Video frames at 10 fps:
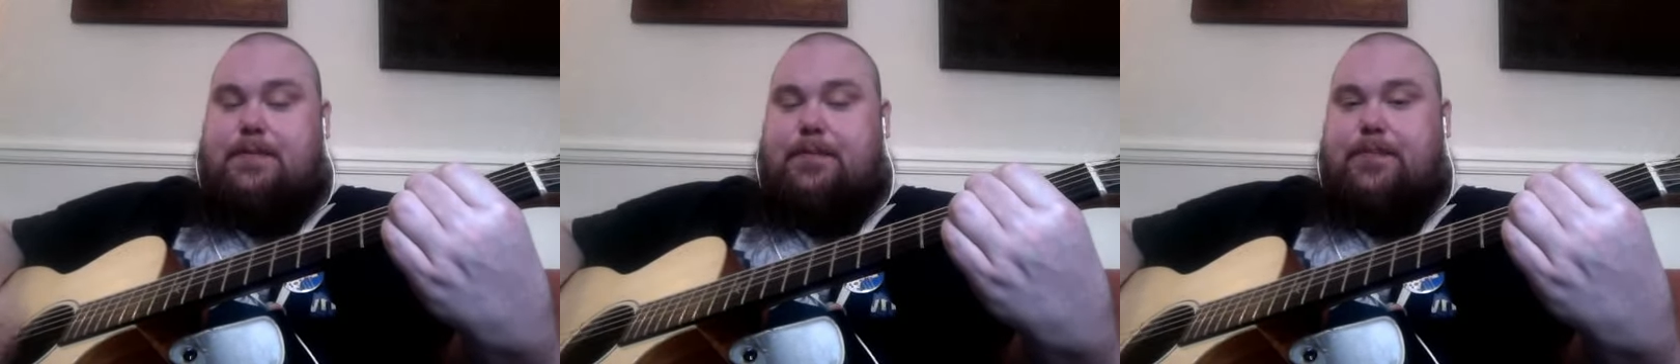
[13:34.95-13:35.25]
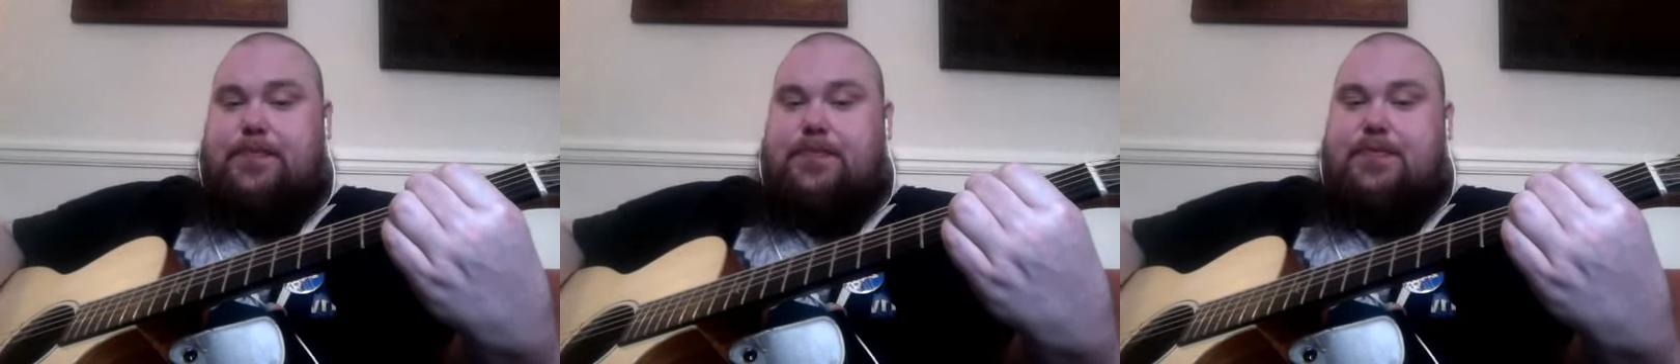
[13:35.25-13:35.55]

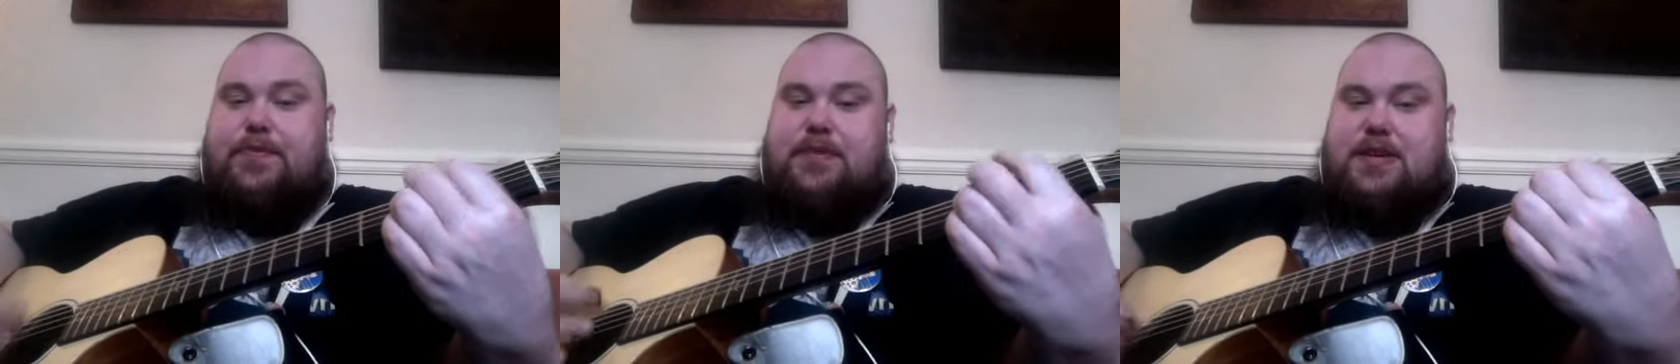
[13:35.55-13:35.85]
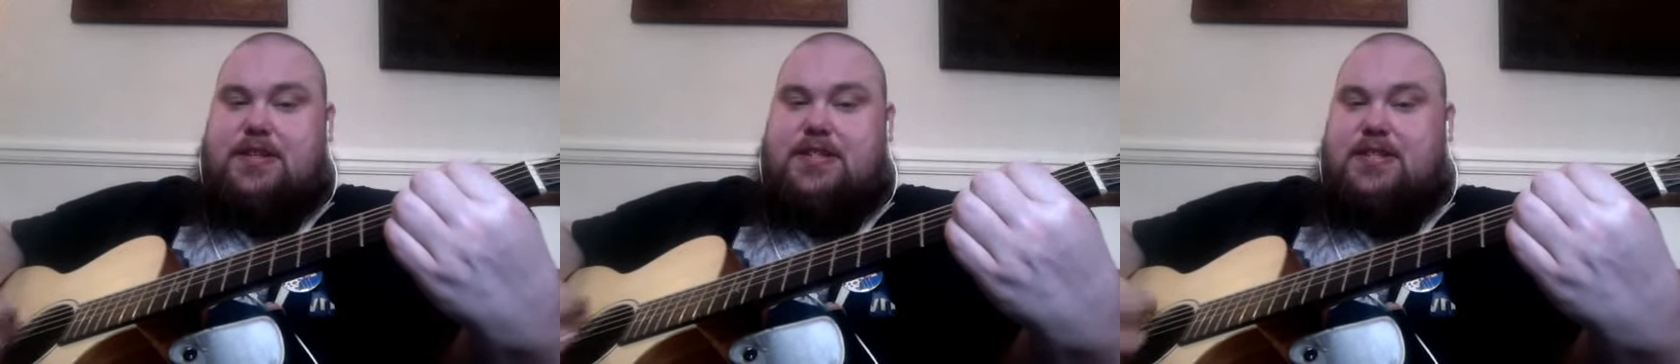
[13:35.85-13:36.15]

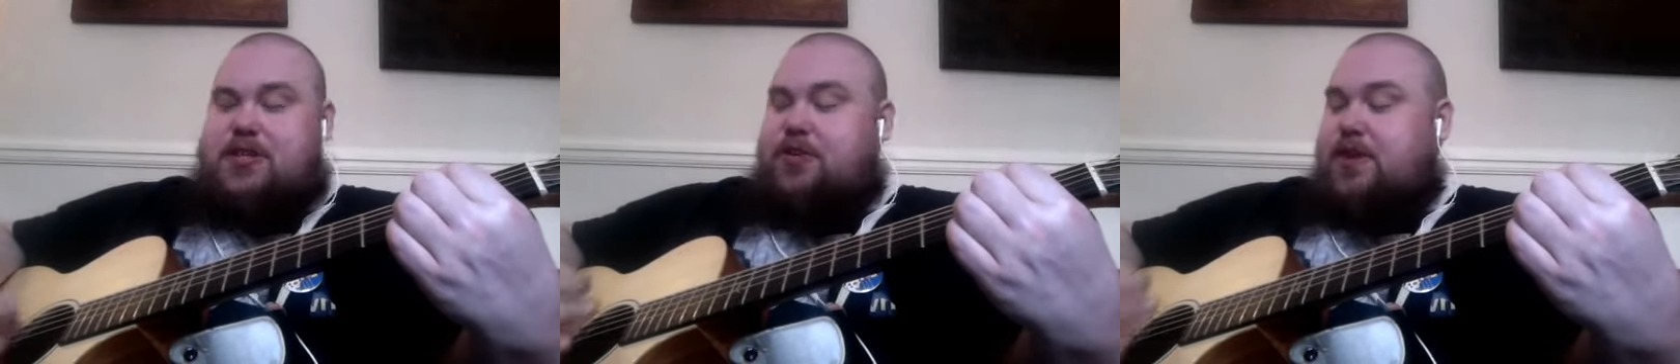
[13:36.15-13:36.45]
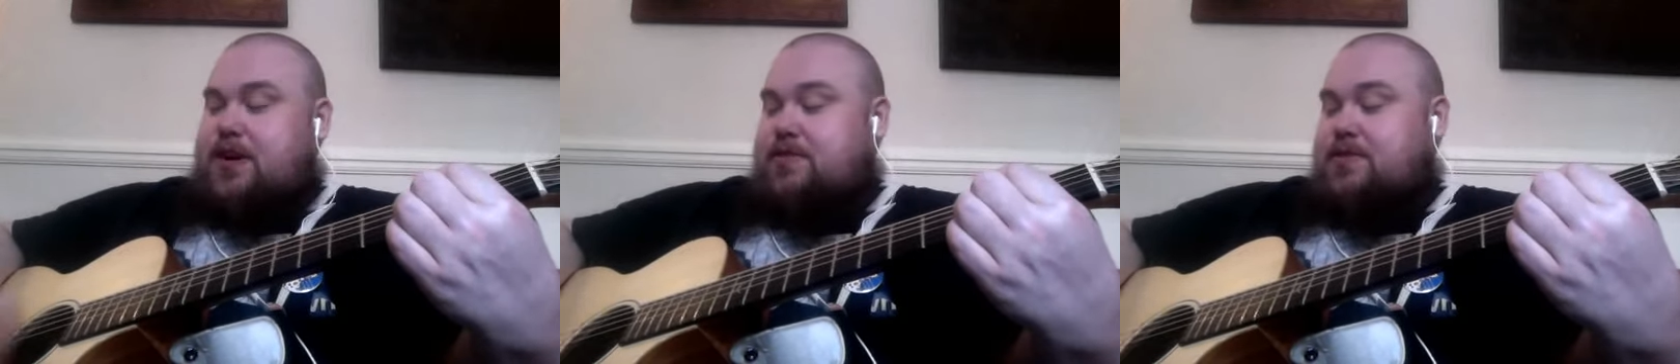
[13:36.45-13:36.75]
There's that
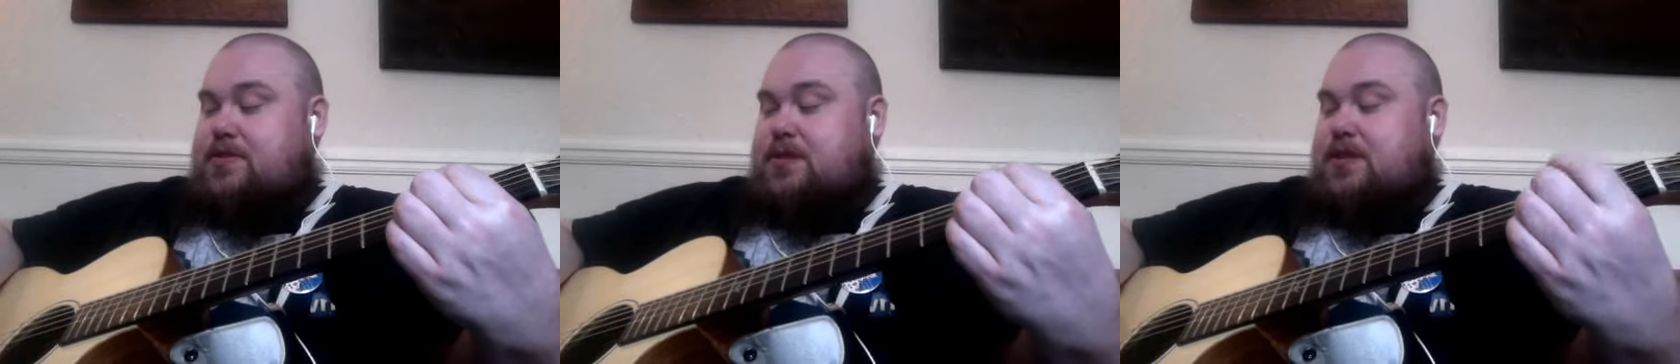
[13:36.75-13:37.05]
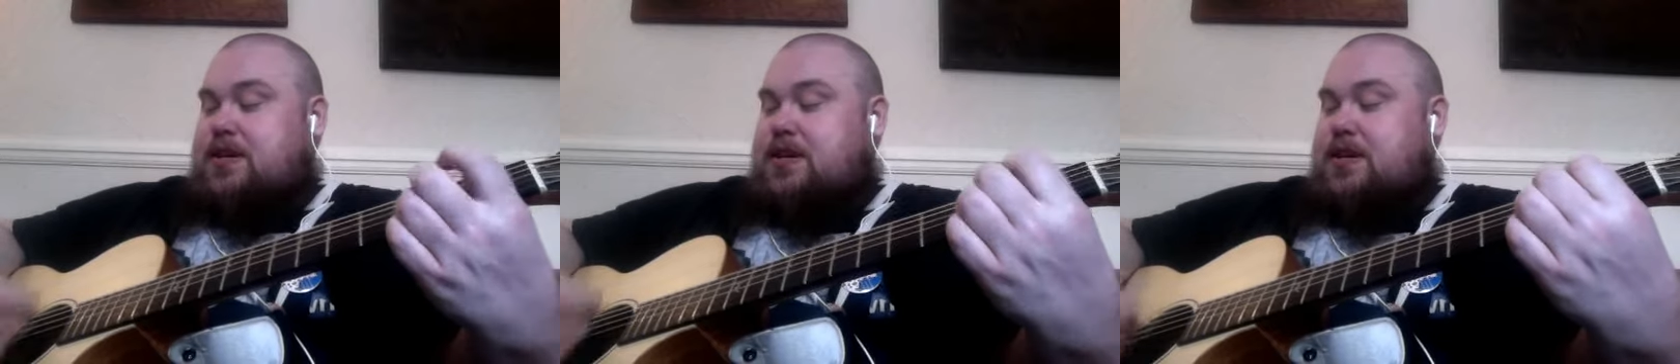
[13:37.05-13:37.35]
turnaround.
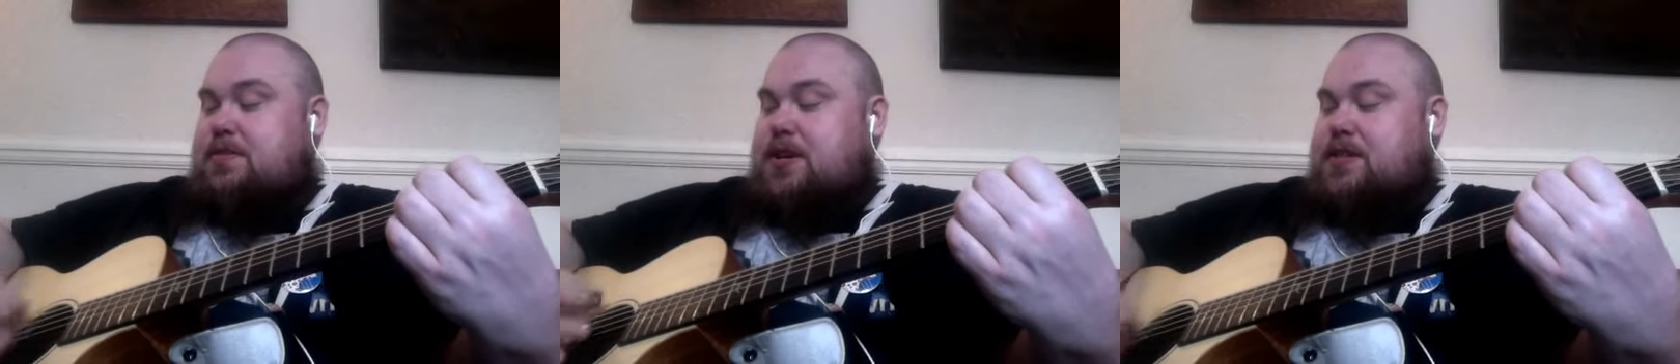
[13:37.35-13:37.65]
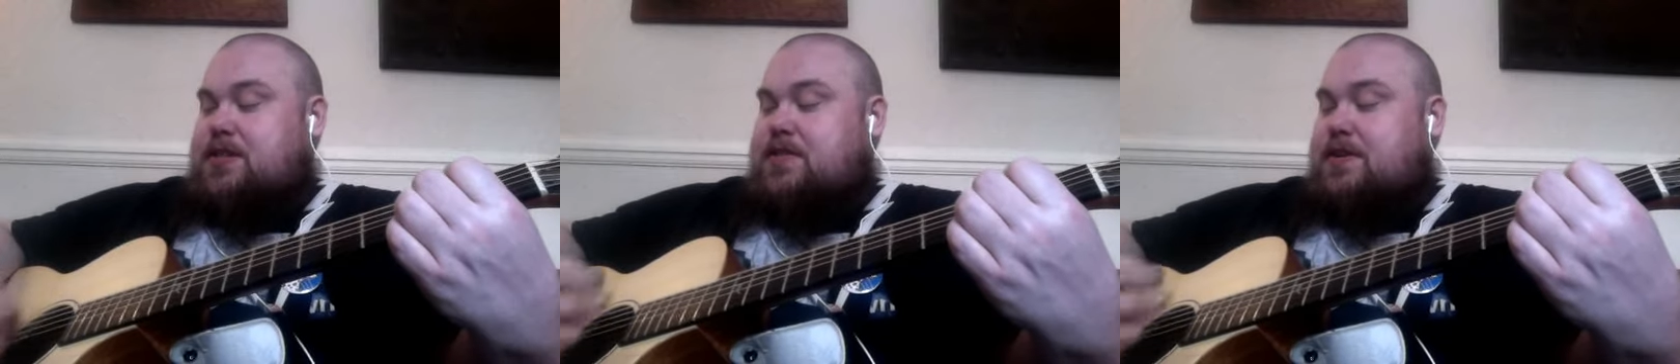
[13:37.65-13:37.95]
E minor
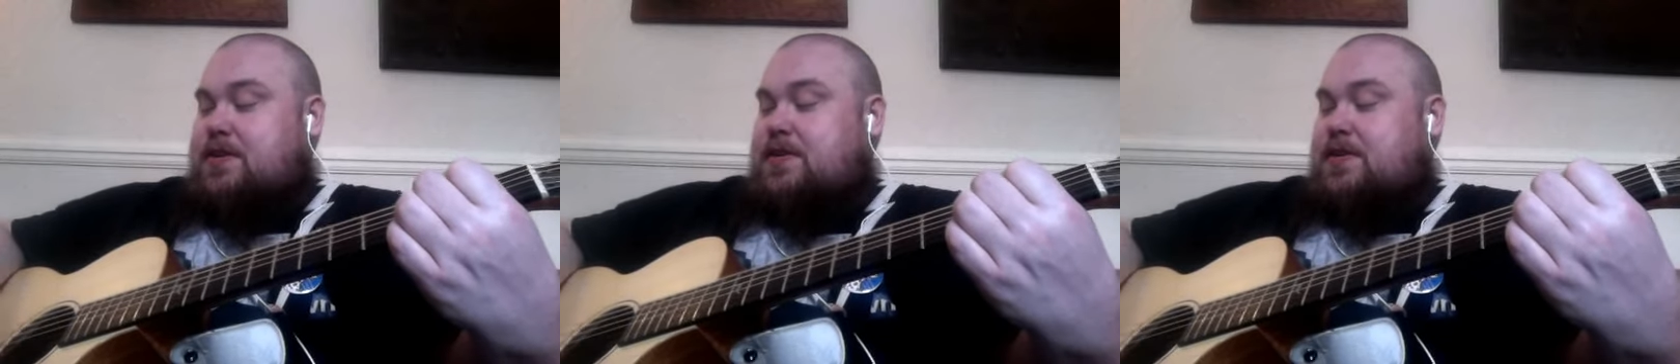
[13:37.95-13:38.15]
7.